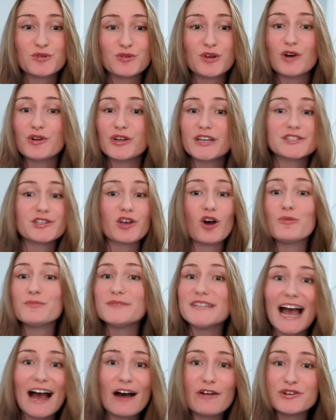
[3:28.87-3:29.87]
You go to his
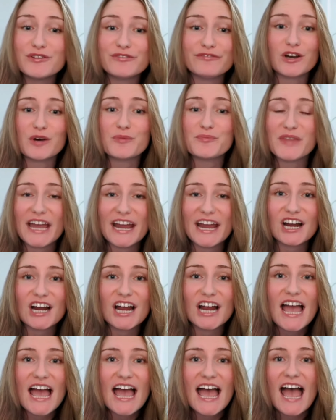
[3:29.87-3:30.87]
hometown to film
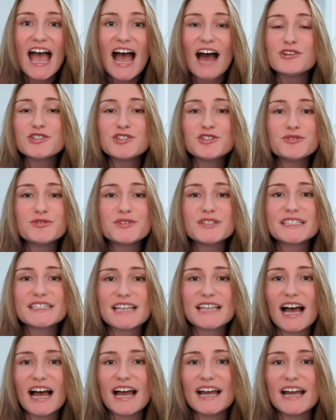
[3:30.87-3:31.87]
there. How did you
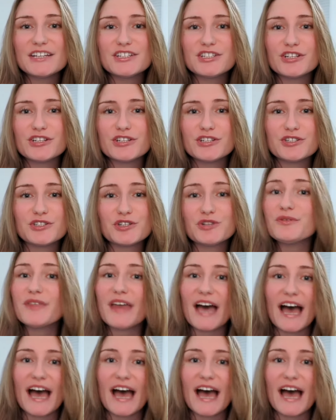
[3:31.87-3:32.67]
decide to do